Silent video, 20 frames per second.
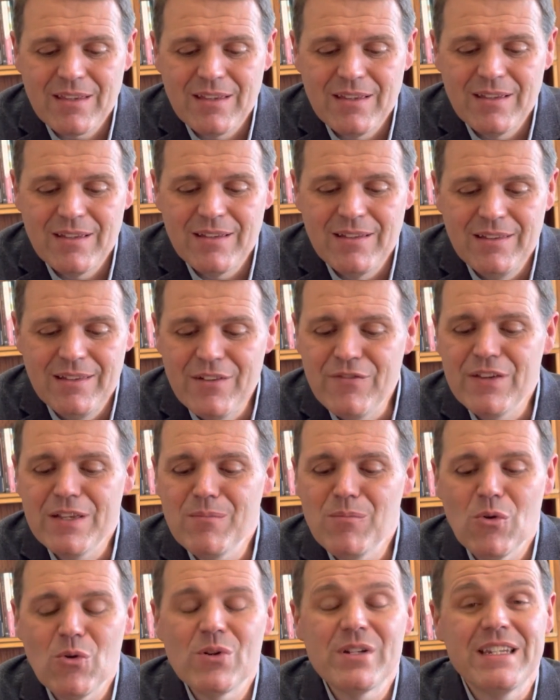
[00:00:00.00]

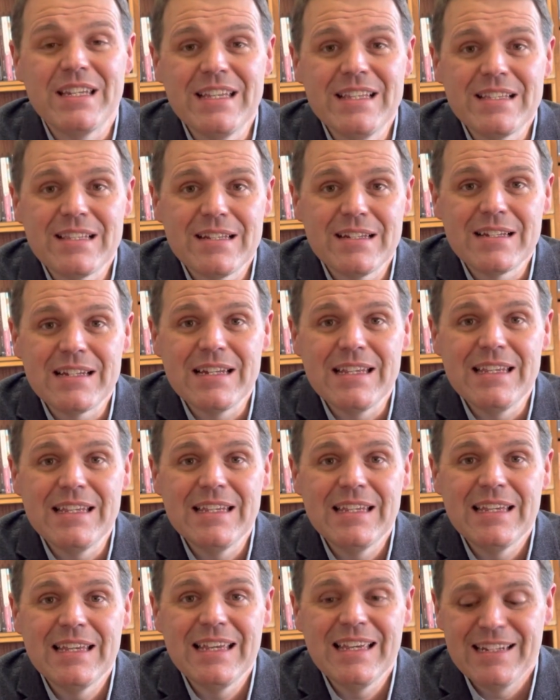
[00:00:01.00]
Living More
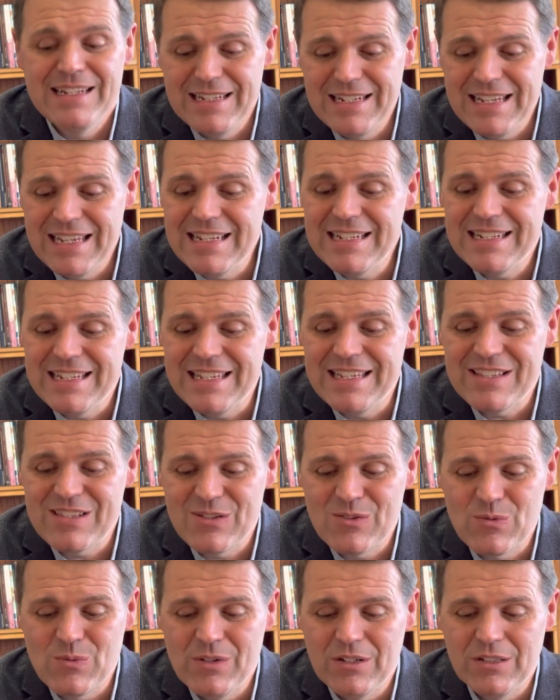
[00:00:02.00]
Decently in an
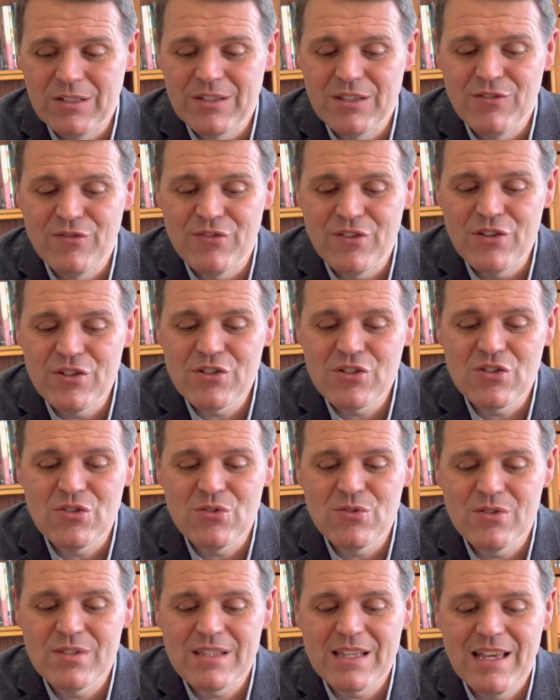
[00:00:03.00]
Indecent World, the
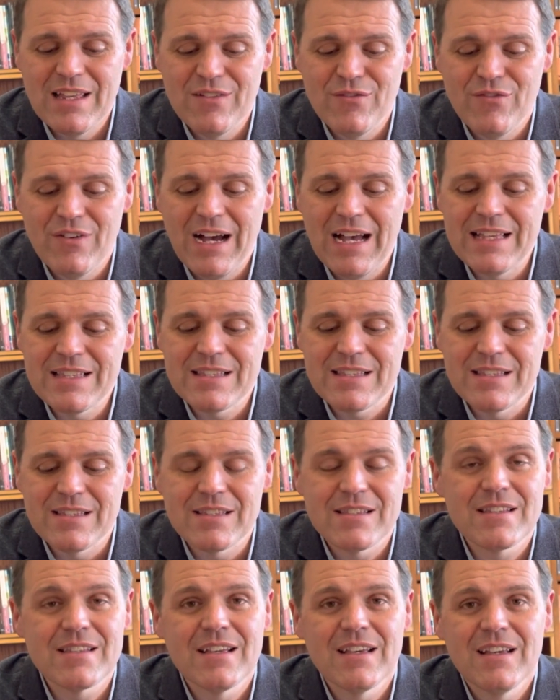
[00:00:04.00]
Virtues and
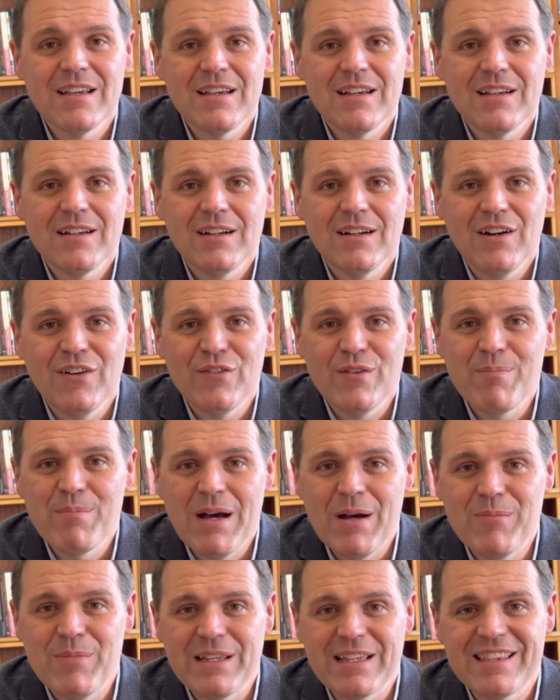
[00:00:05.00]
Vices of a
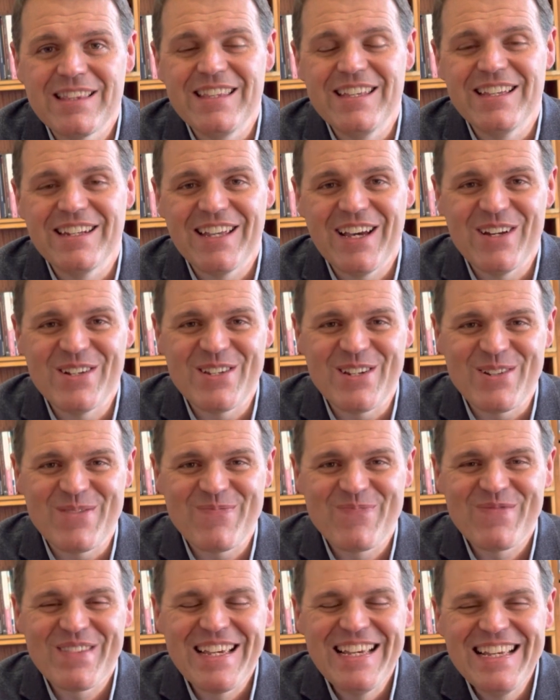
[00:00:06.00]
Public Theologian.
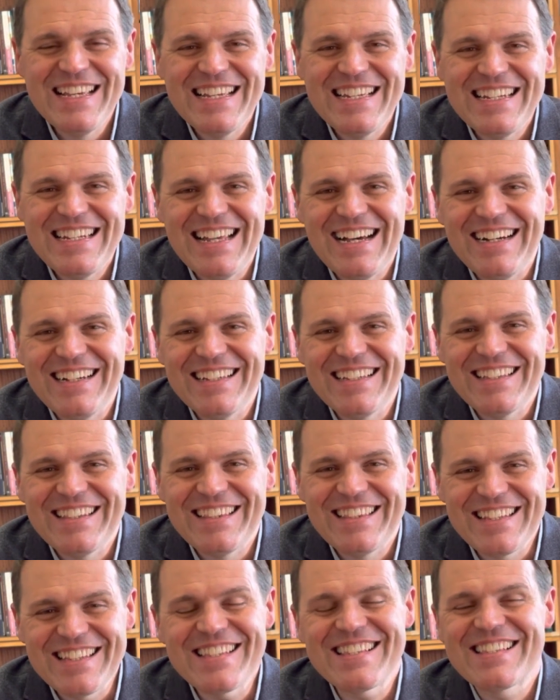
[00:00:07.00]
Now,
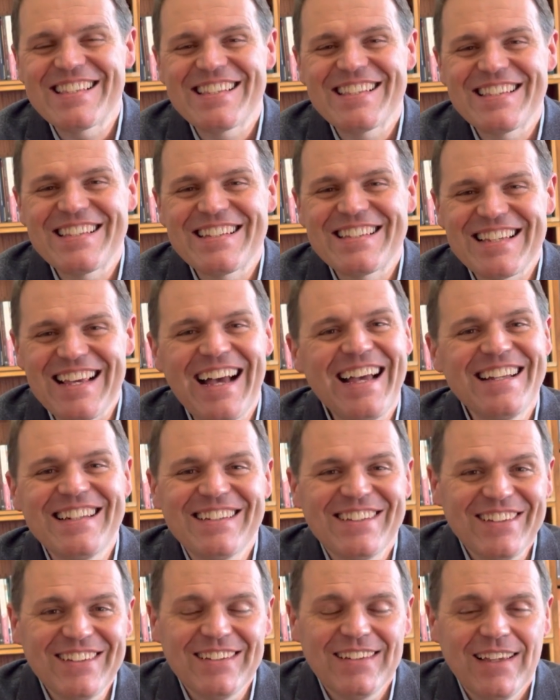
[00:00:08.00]
this
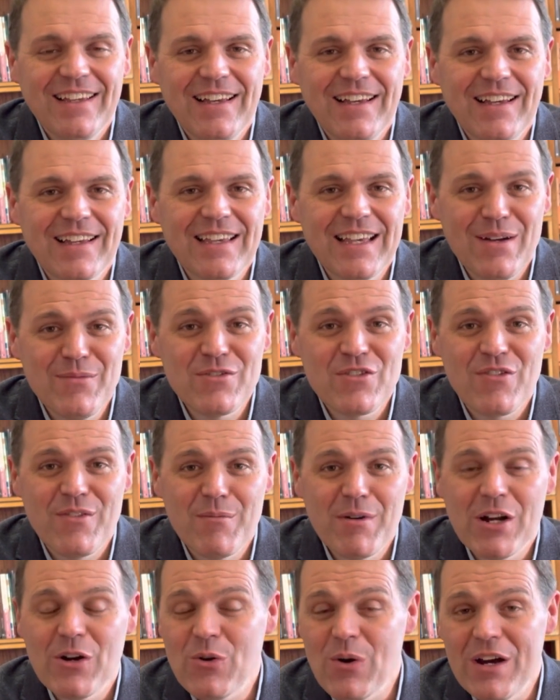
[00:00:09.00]
title uh, comes
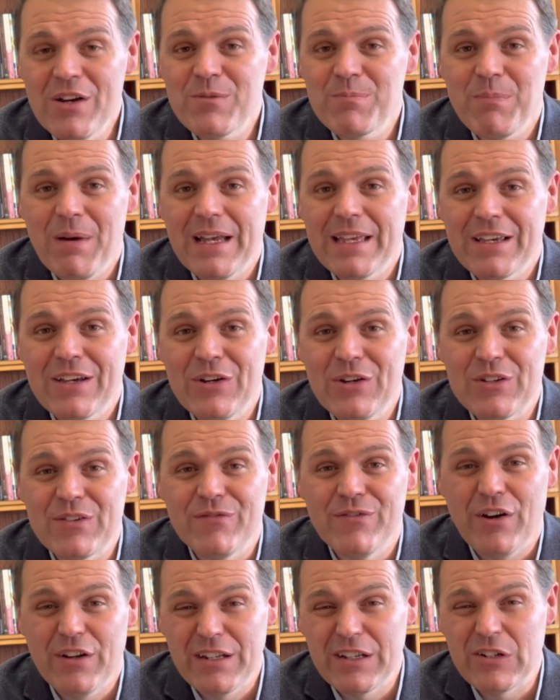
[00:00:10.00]
from a quote by Kurt
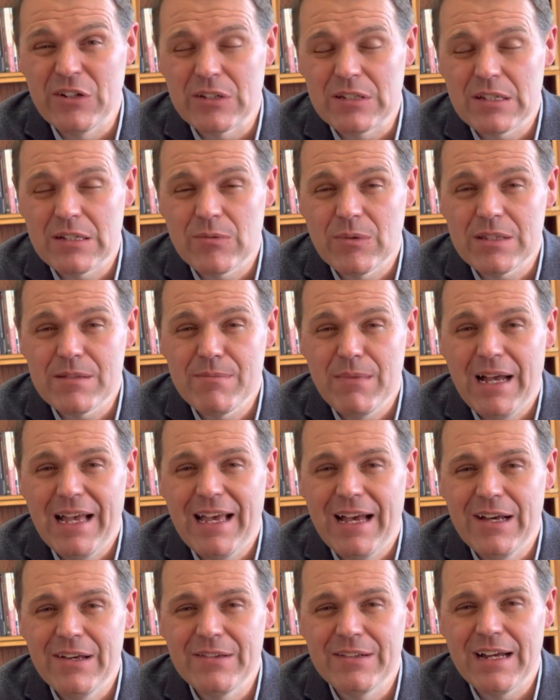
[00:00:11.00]
Vonnegut. It wasn't my
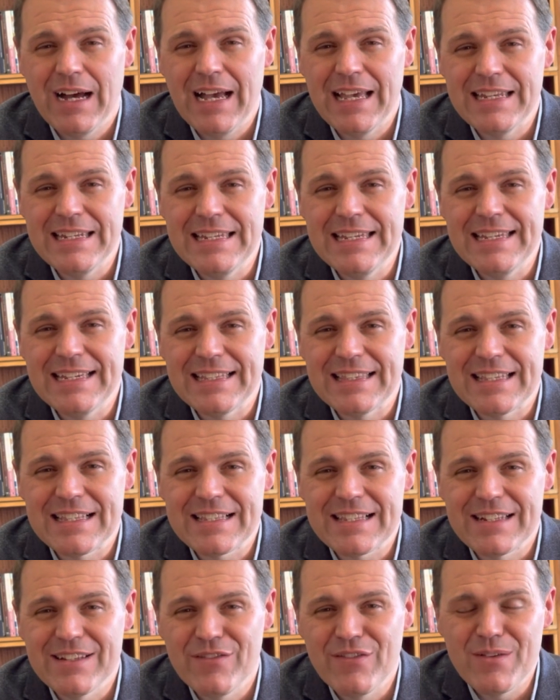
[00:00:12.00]
own idea,
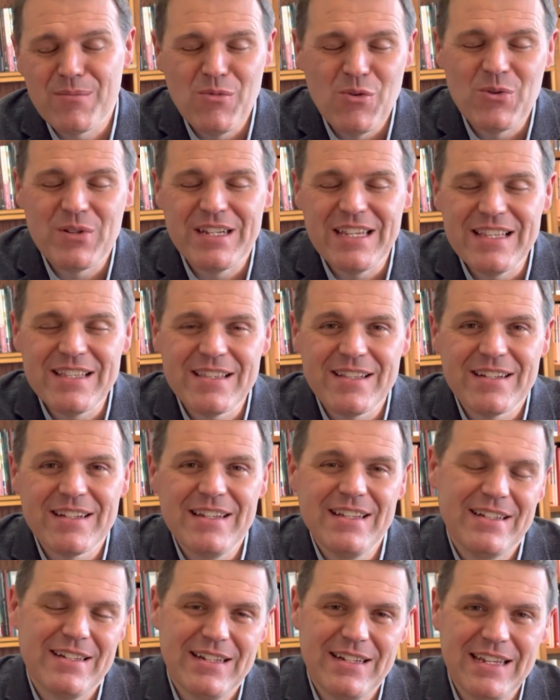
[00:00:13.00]
this living more
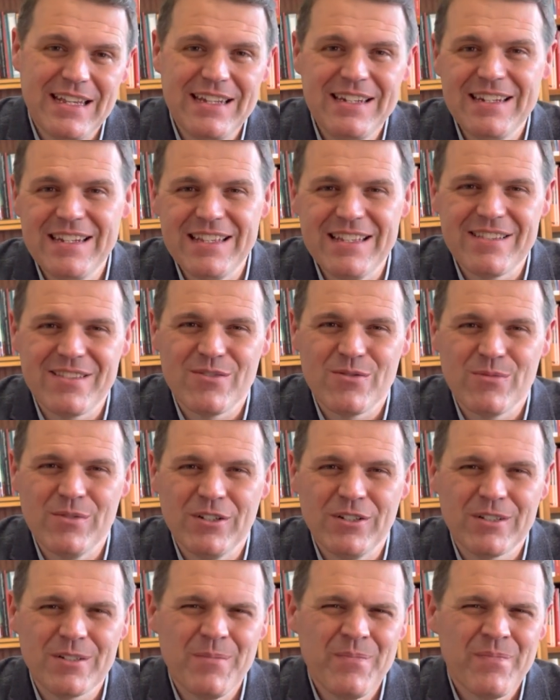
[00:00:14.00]
decently in an indecent world.